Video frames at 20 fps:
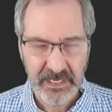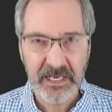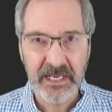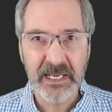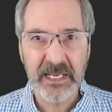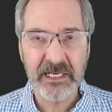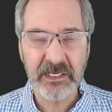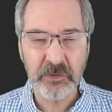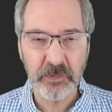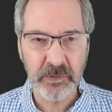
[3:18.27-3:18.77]

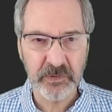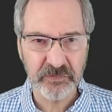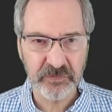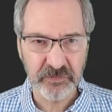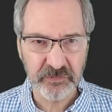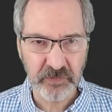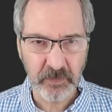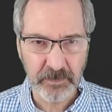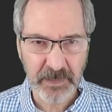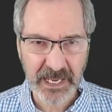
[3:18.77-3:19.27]
Increase
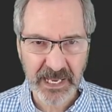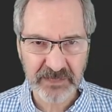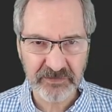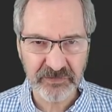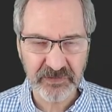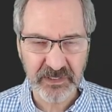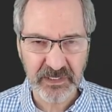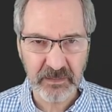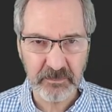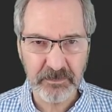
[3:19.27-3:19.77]
its
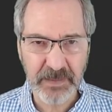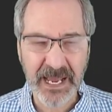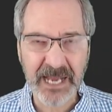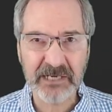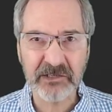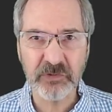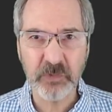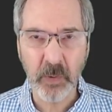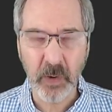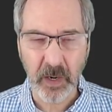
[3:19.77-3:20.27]
opacity back
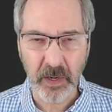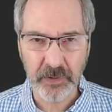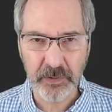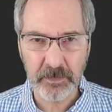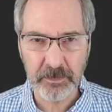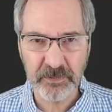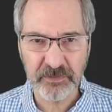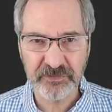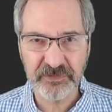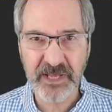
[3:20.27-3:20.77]
to
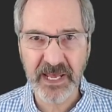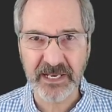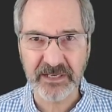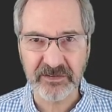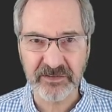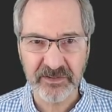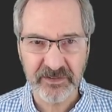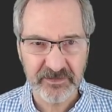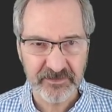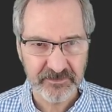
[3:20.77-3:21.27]

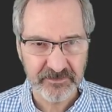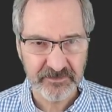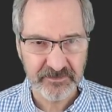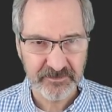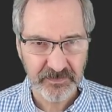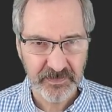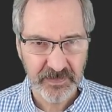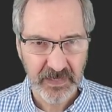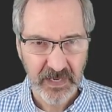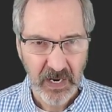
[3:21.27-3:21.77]
100%.
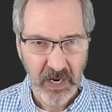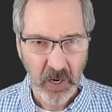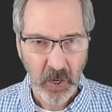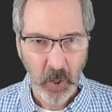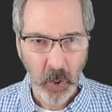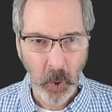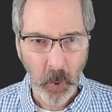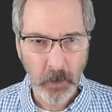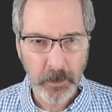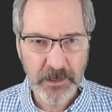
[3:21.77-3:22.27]

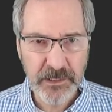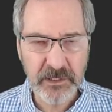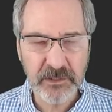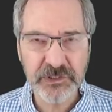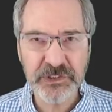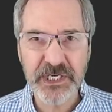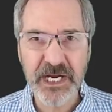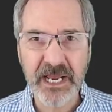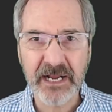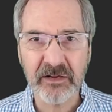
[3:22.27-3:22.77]
Open your
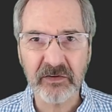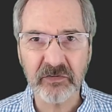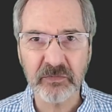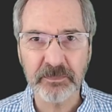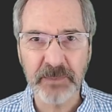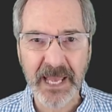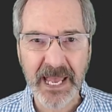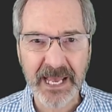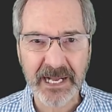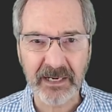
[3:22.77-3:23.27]
Channels
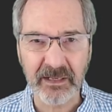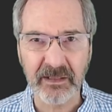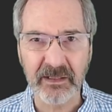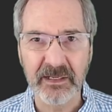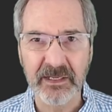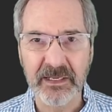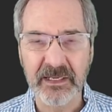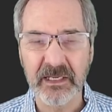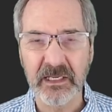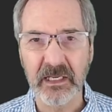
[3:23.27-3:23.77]
panel.
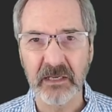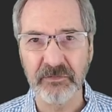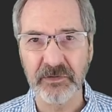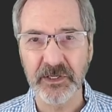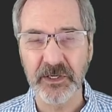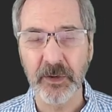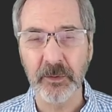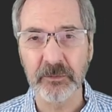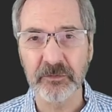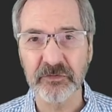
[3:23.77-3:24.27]
If you
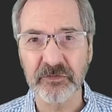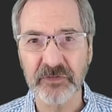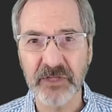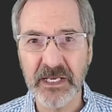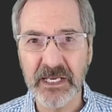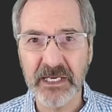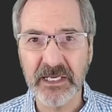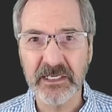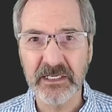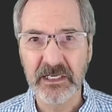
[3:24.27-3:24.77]
don't
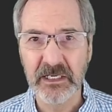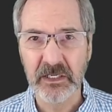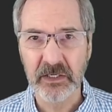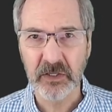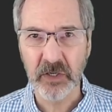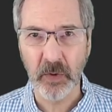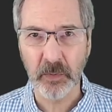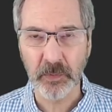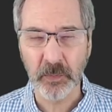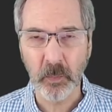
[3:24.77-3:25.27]
see it,
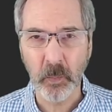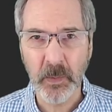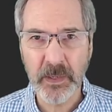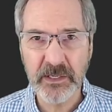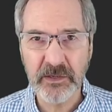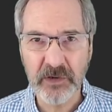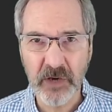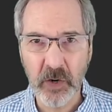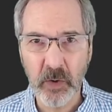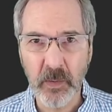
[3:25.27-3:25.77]
go to
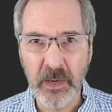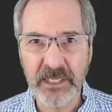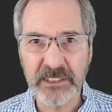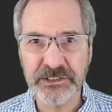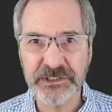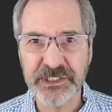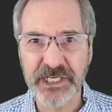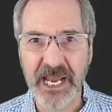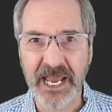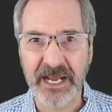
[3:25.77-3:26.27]
Window and
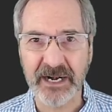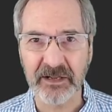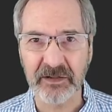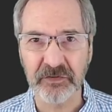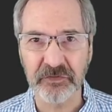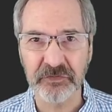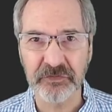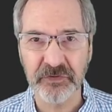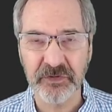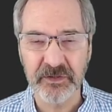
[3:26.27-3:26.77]

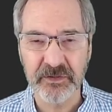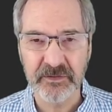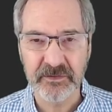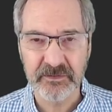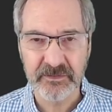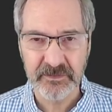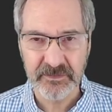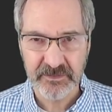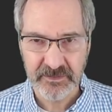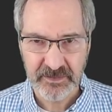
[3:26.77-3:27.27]
Channels.
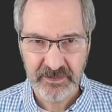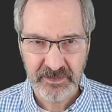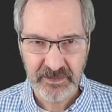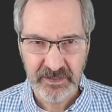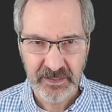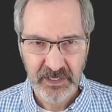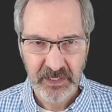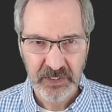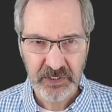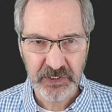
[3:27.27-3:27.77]

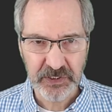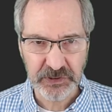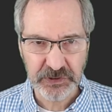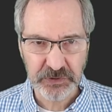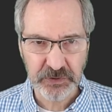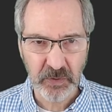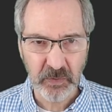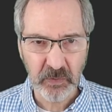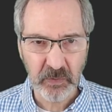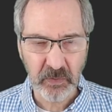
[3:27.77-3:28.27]

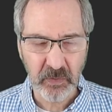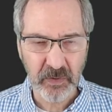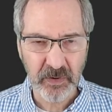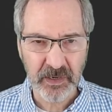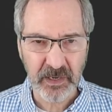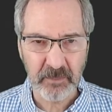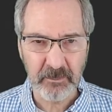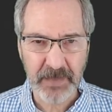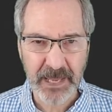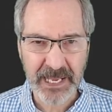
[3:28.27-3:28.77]
Control or
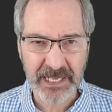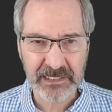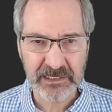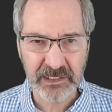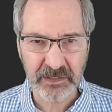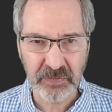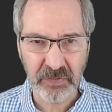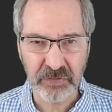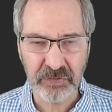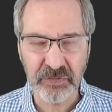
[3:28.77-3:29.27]
Command
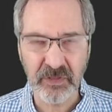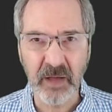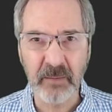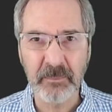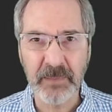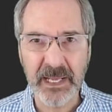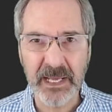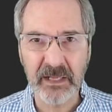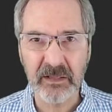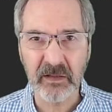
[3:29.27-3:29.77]
click the
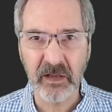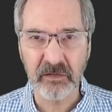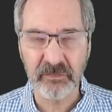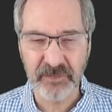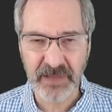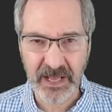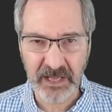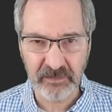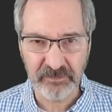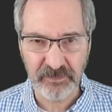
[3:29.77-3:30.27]
thumbnail of
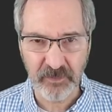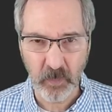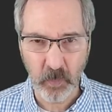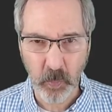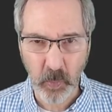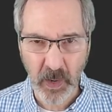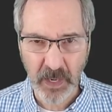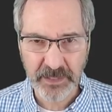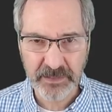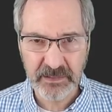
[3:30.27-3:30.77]
Alpha
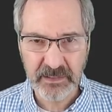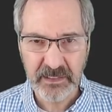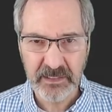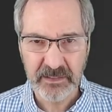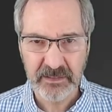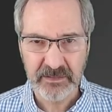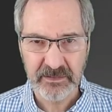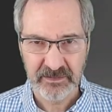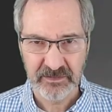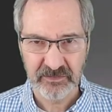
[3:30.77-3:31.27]
1
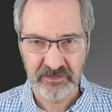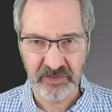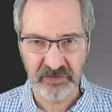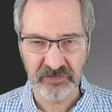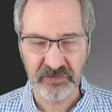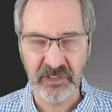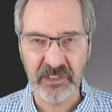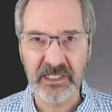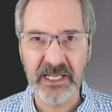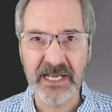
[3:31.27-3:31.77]
to
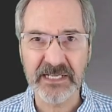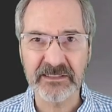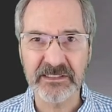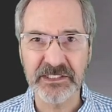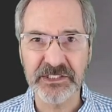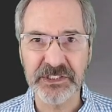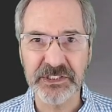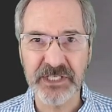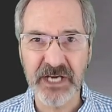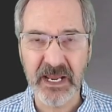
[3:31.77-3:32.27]
select
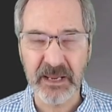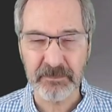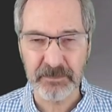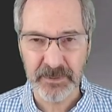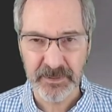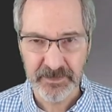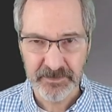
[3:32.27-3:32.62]
its shape.